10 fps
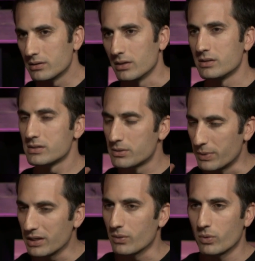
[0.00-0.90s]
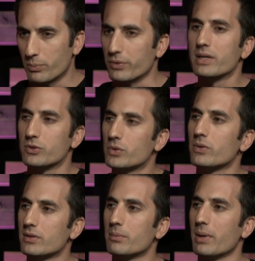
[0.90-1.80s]
the Spirit will bring
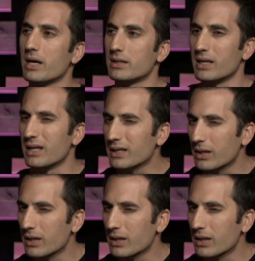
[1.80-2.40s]
truth to mind and it